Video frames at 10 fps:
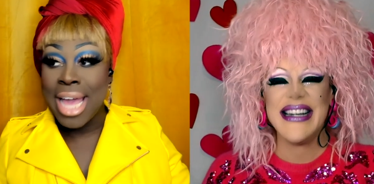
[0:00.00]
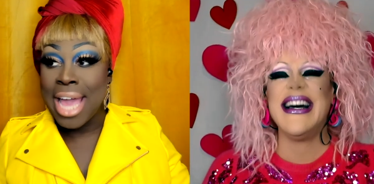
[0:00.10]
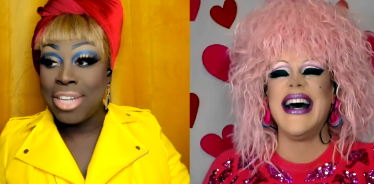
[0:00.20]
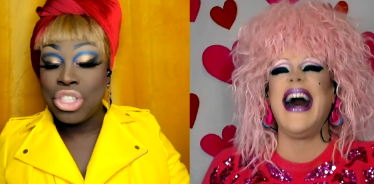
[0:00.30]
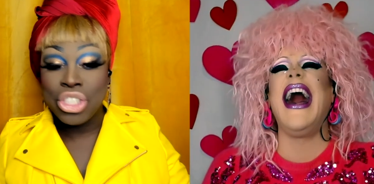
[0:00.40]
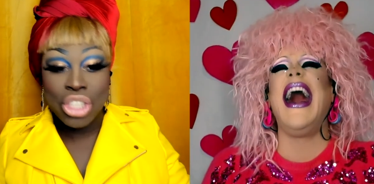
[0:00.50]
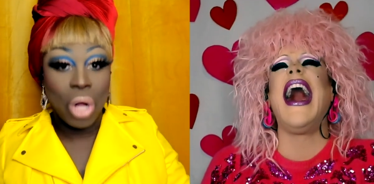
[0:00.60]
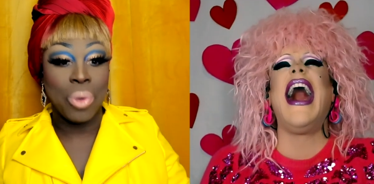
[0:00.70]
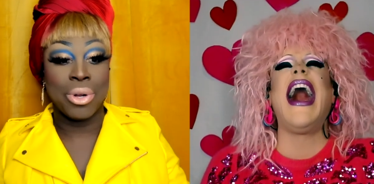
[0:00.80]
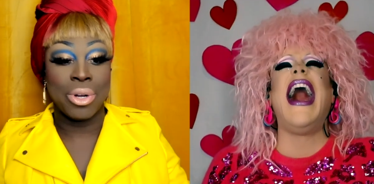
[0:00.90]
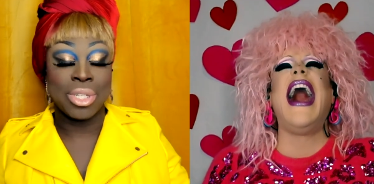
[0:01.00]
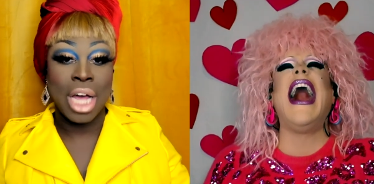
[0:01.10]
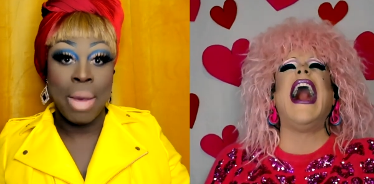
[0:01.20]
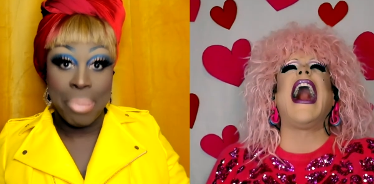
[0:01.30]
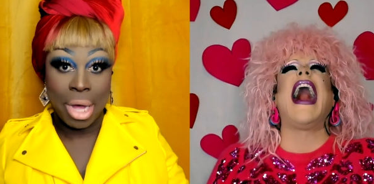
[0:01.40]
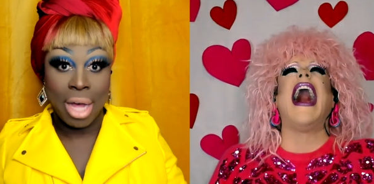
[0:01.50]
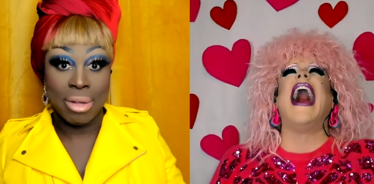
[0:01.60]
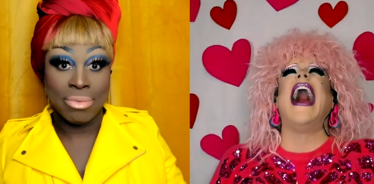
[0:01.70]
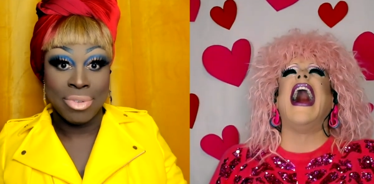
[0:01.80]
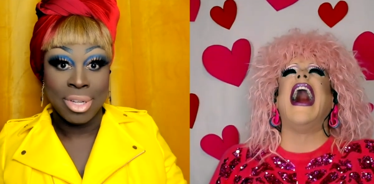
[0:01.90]
Speaker 1: and shoulders
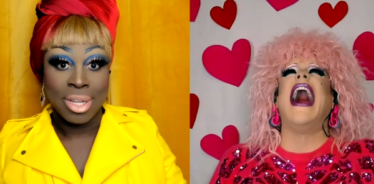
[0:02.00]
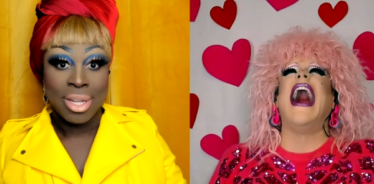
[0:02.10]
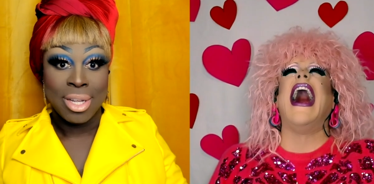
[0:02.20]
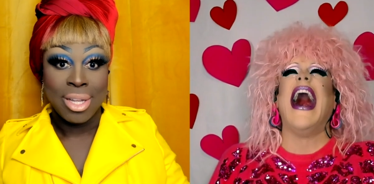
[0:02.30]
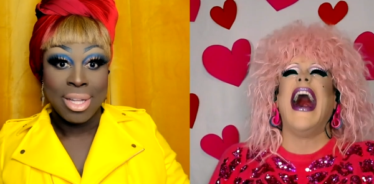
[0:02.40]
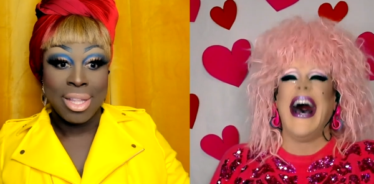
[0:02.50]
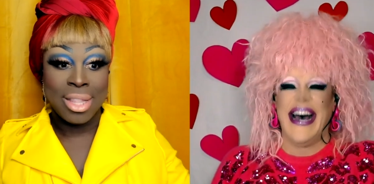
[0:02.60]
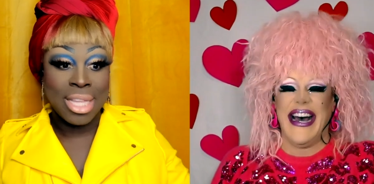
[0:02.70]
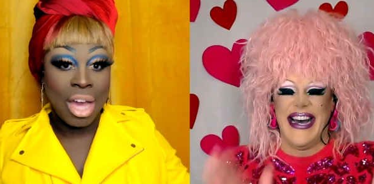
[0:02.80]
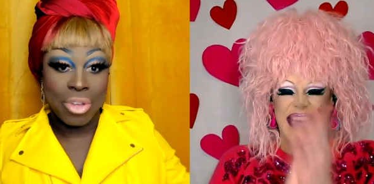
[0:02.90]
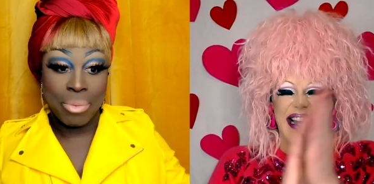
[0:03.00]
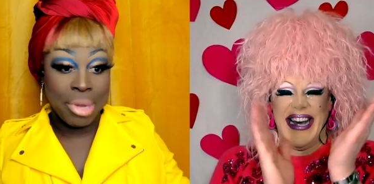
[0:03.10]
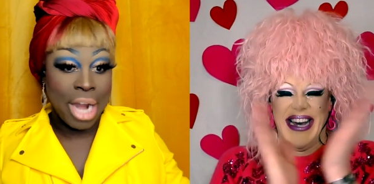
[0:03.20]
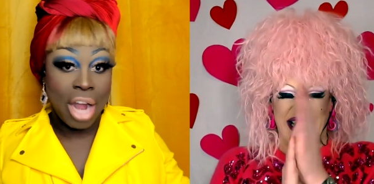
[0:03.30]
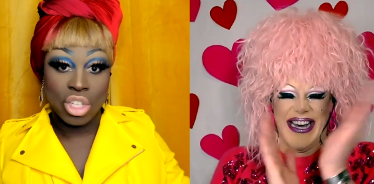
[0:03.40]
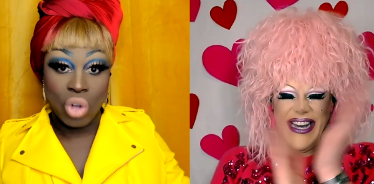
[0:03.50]
above the other banana